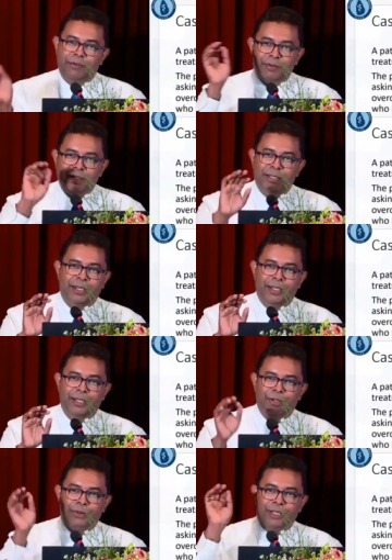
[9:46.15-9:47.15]
given the
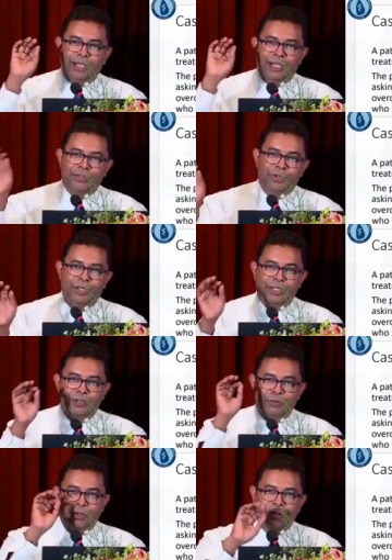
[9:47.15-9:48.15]
credit to the astrologer
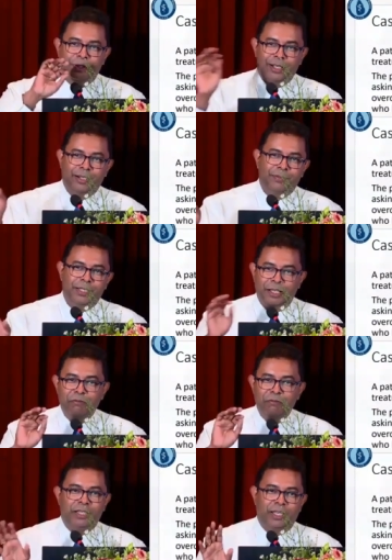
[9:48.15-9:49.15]
for recovery,
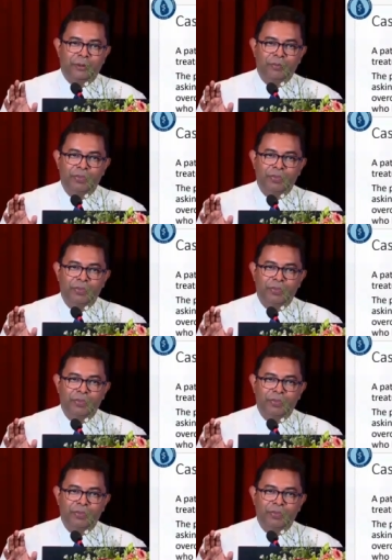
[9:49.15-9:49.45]
everything,